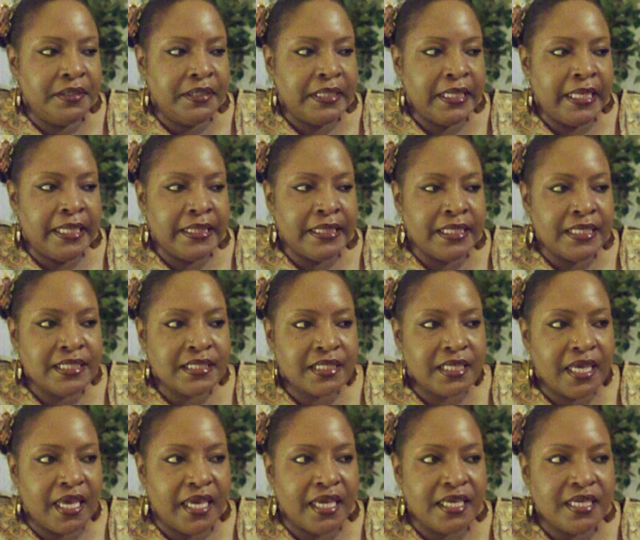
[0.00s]
in this
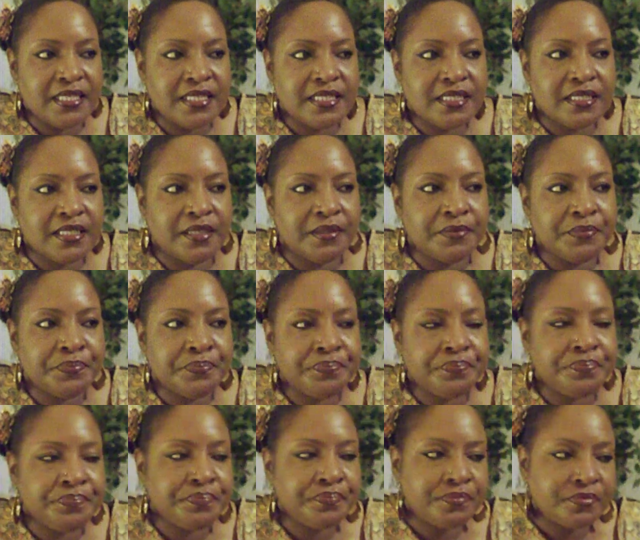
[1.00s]
case,
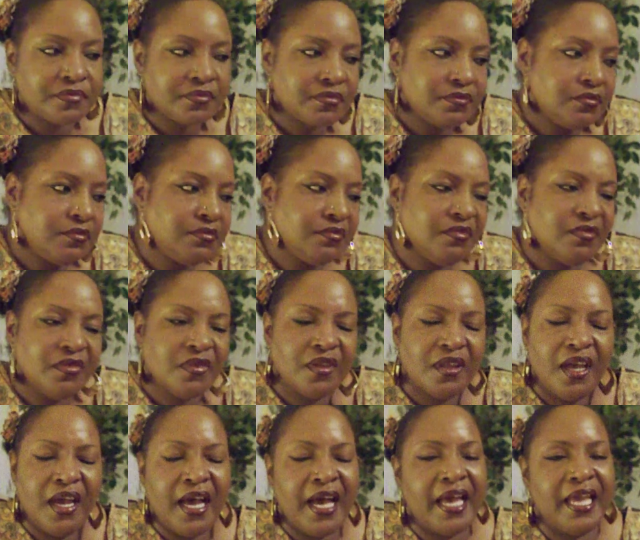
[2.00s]

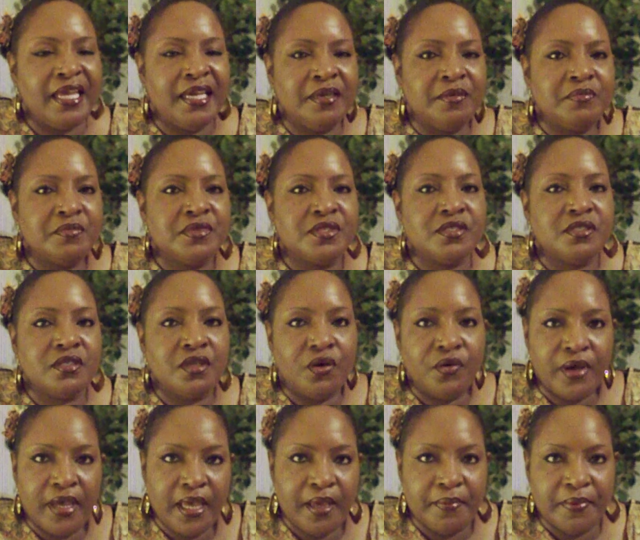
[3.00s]
I am so
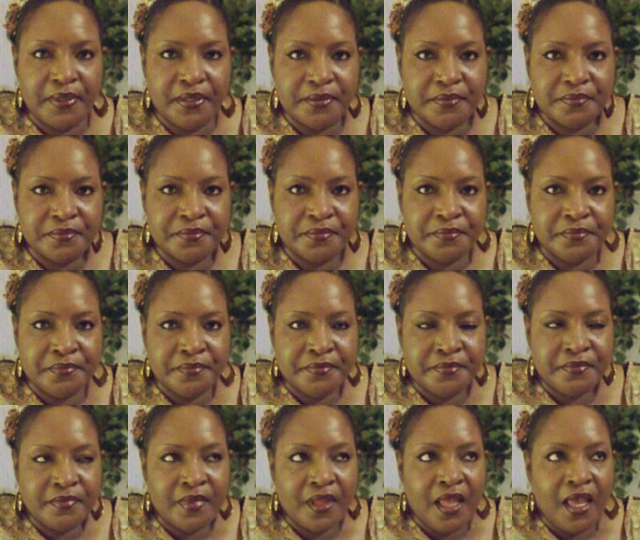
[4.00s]
happy.
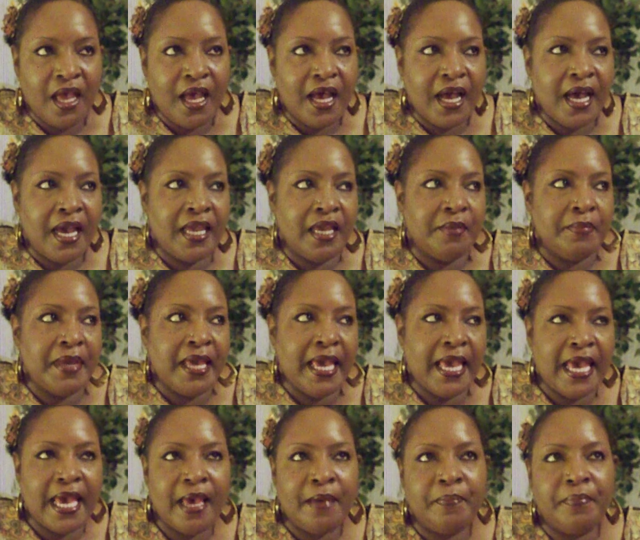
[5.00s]
I am
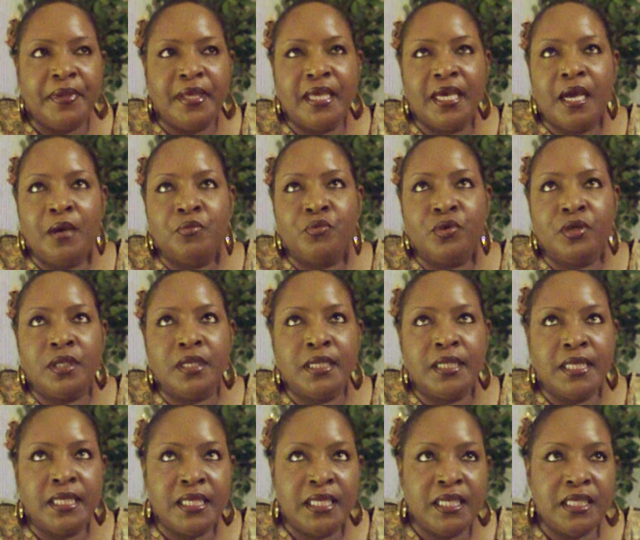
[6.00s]
happy. I'm
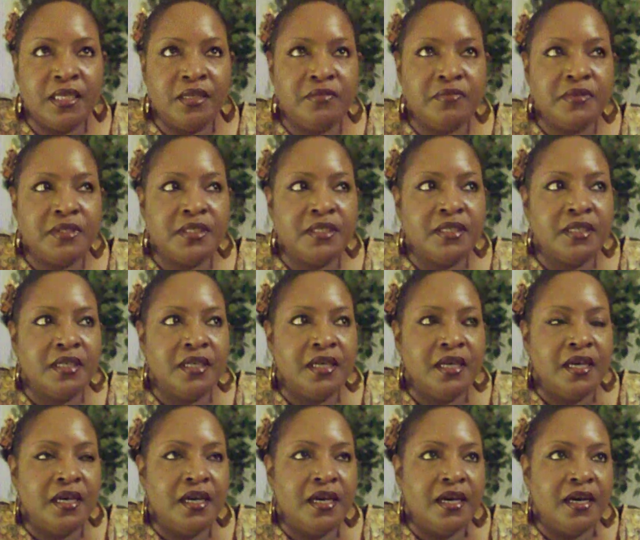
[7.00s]
relieved.
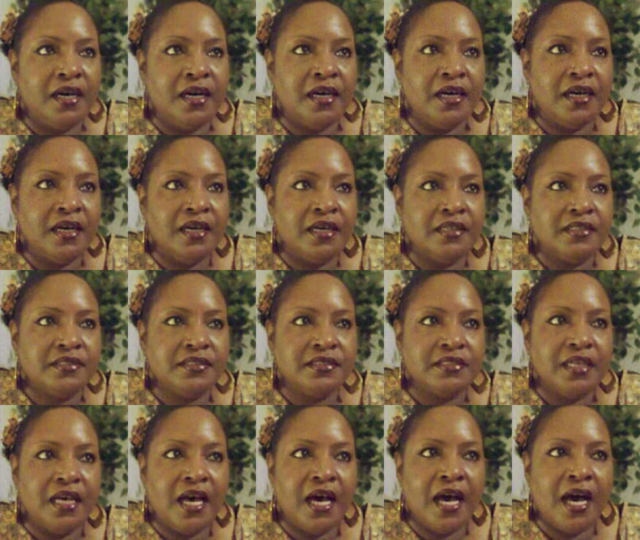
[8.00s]
Uh,
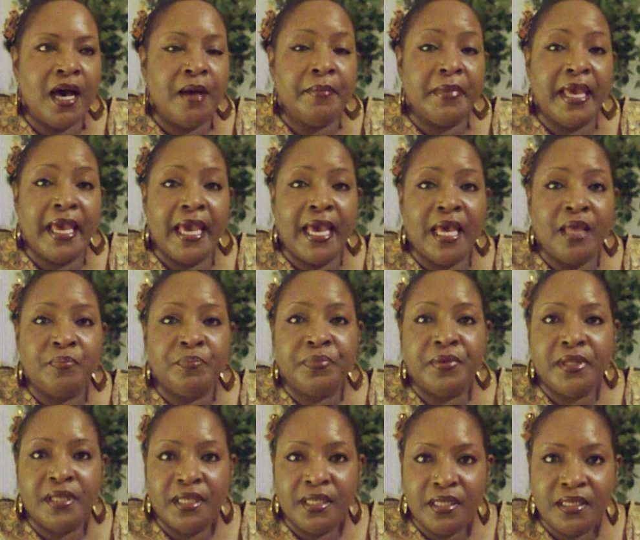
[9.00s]
I'm at
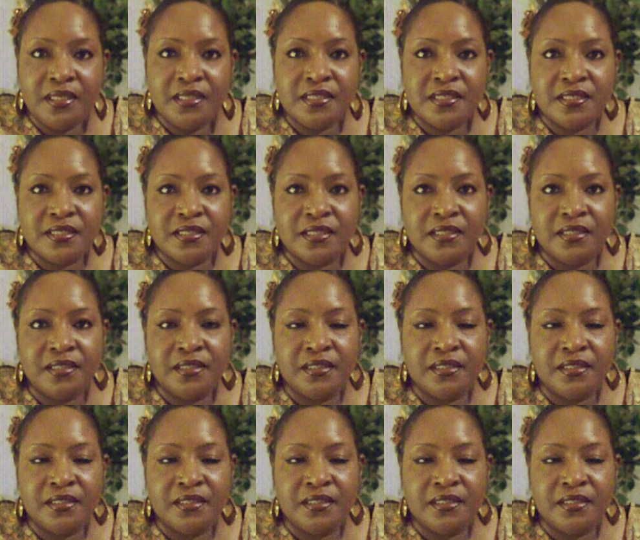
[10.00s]
peace.